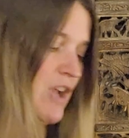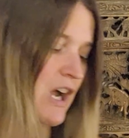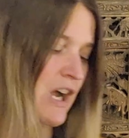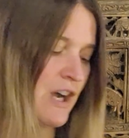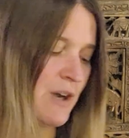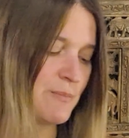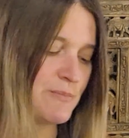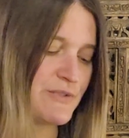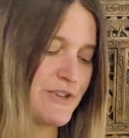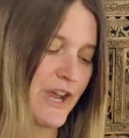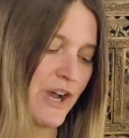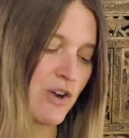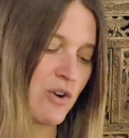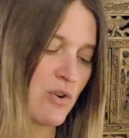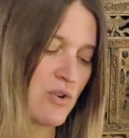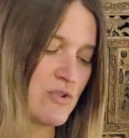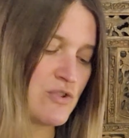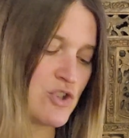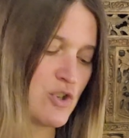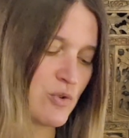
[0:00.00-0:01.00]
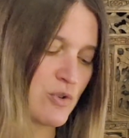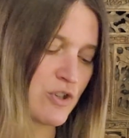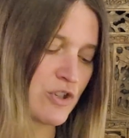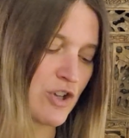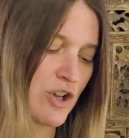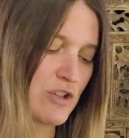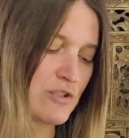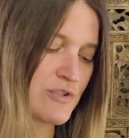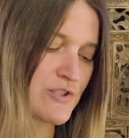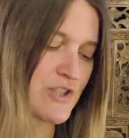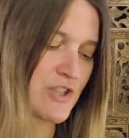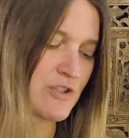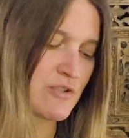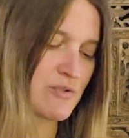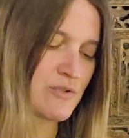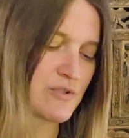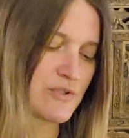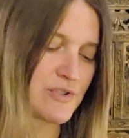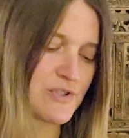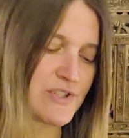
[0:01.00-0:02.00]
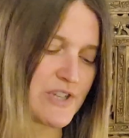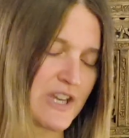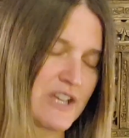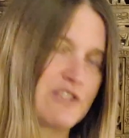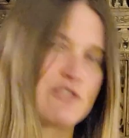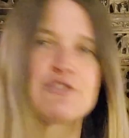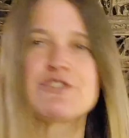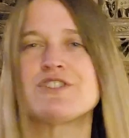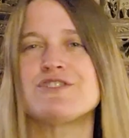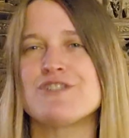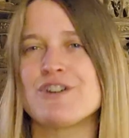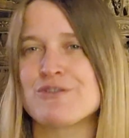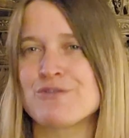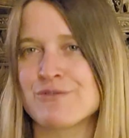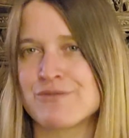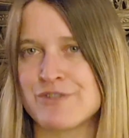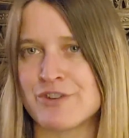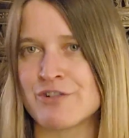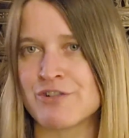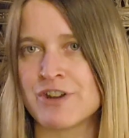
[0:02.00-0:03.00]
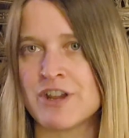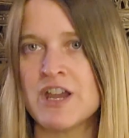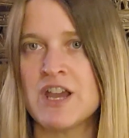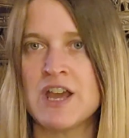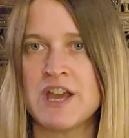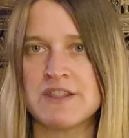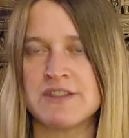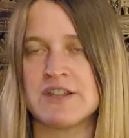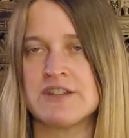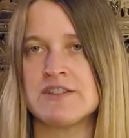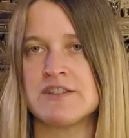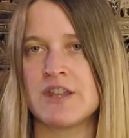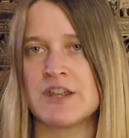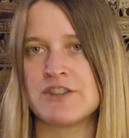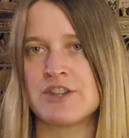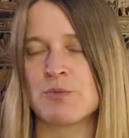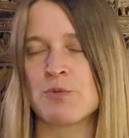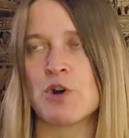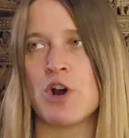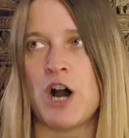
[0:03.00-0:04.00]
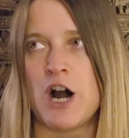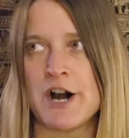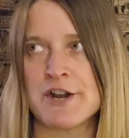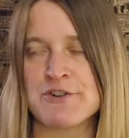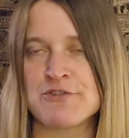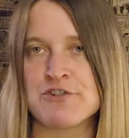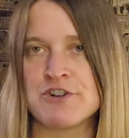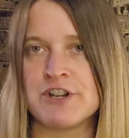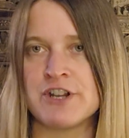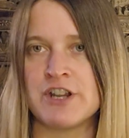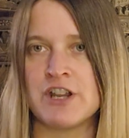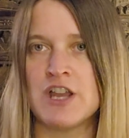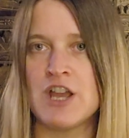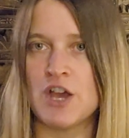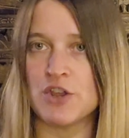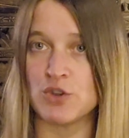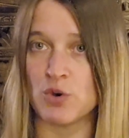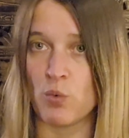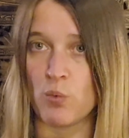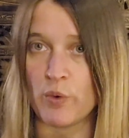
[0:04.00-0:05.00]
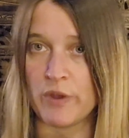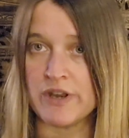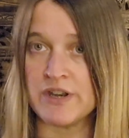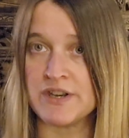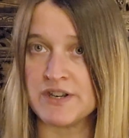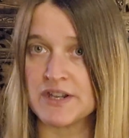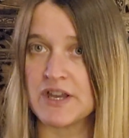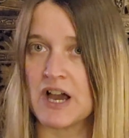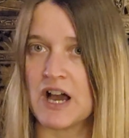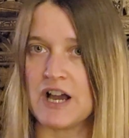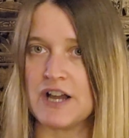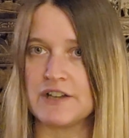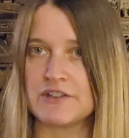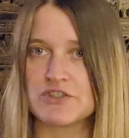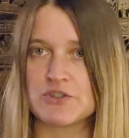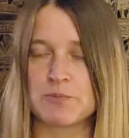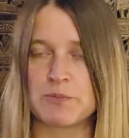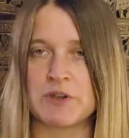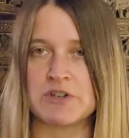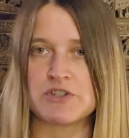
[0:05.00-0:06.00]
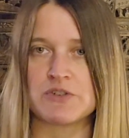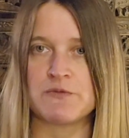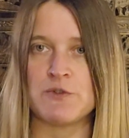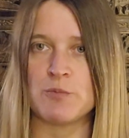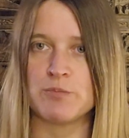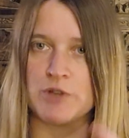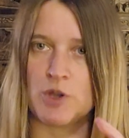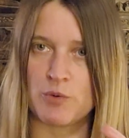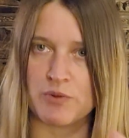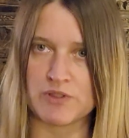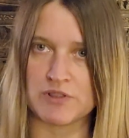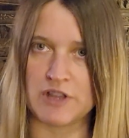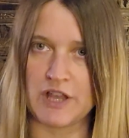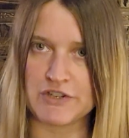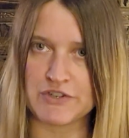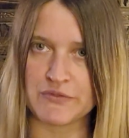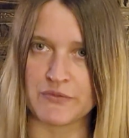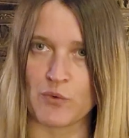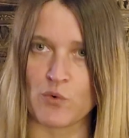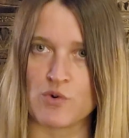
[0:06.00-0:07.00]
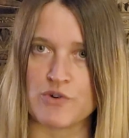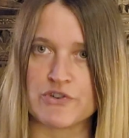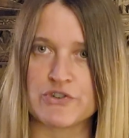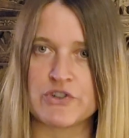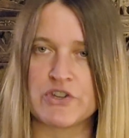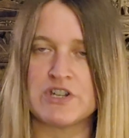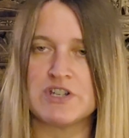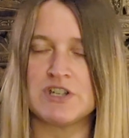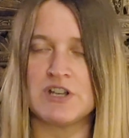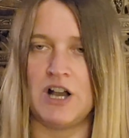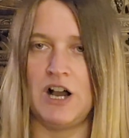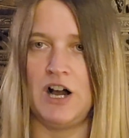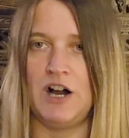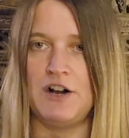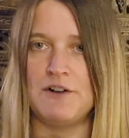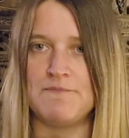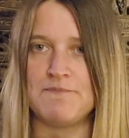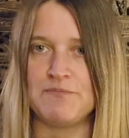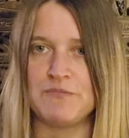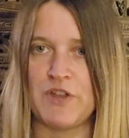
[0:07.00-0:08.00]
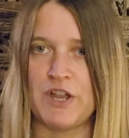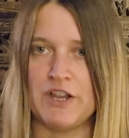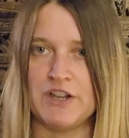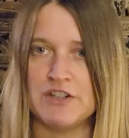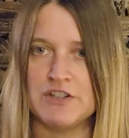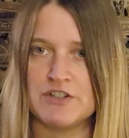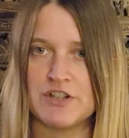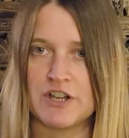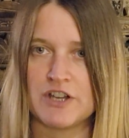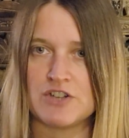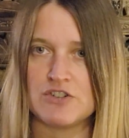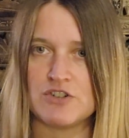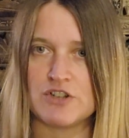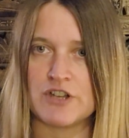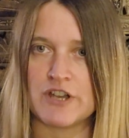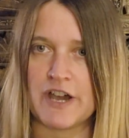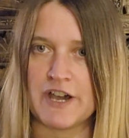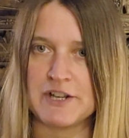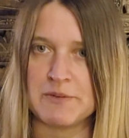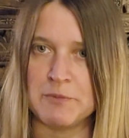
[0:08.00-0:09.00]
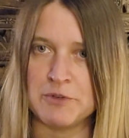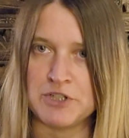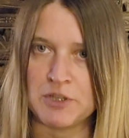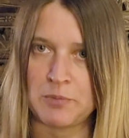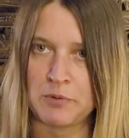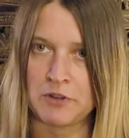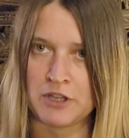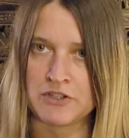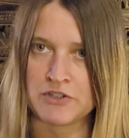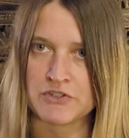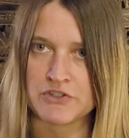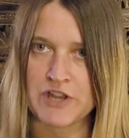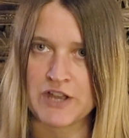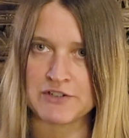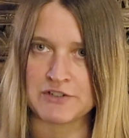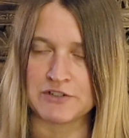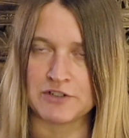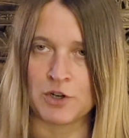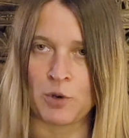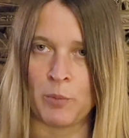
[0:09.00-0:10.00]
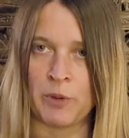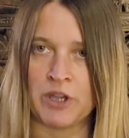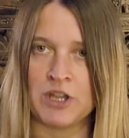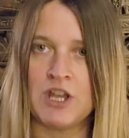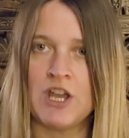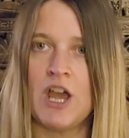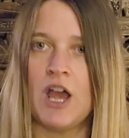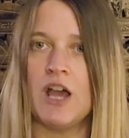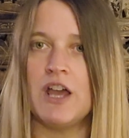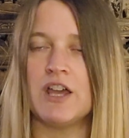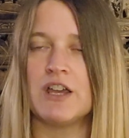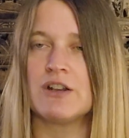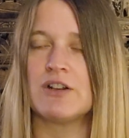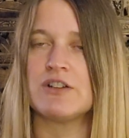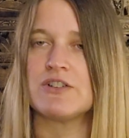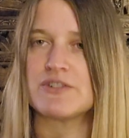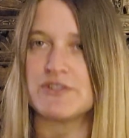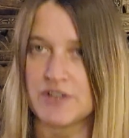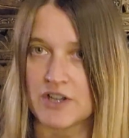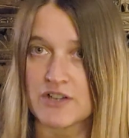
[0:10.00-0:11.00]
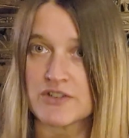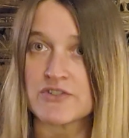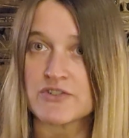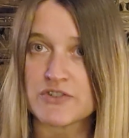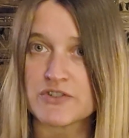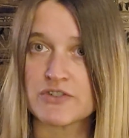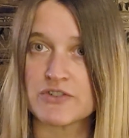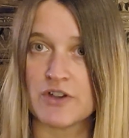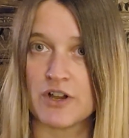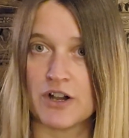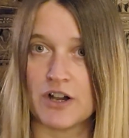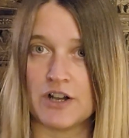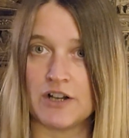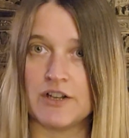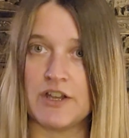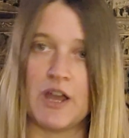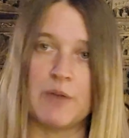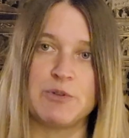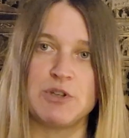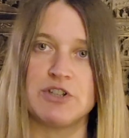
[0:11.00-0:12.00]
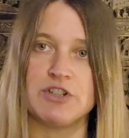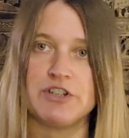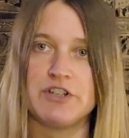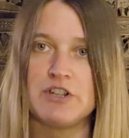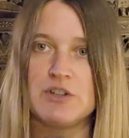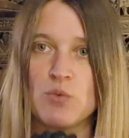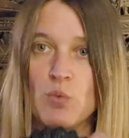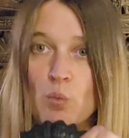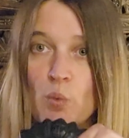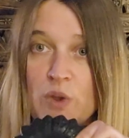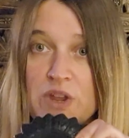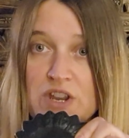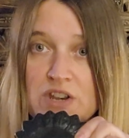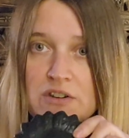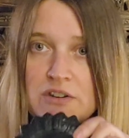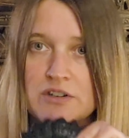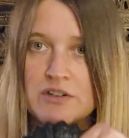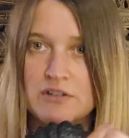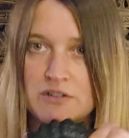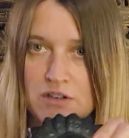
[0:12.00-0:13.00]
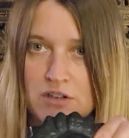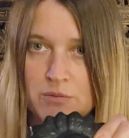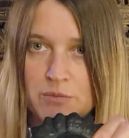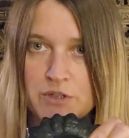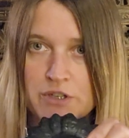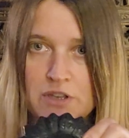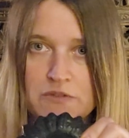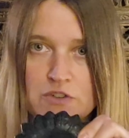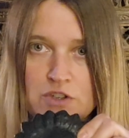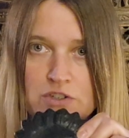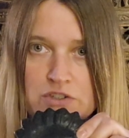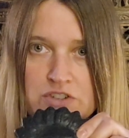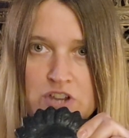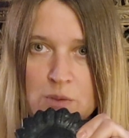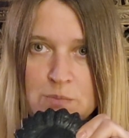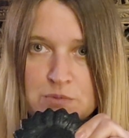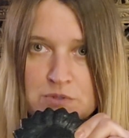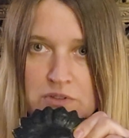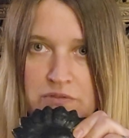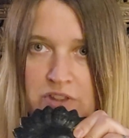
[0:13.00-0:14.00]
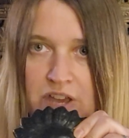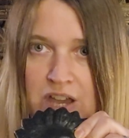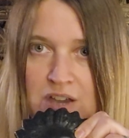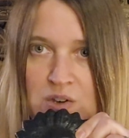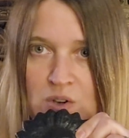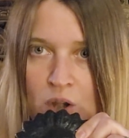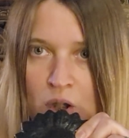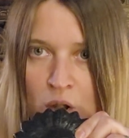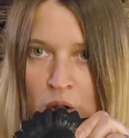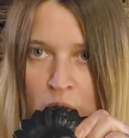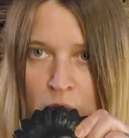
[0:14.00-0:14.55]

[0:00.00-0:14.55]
Now, you could also say there's another theory that they were honoring the wind gods, because if you blow with less force and you can kind of manipulate the sound a little bit, it does emulate wind. And let me give you a sample of that.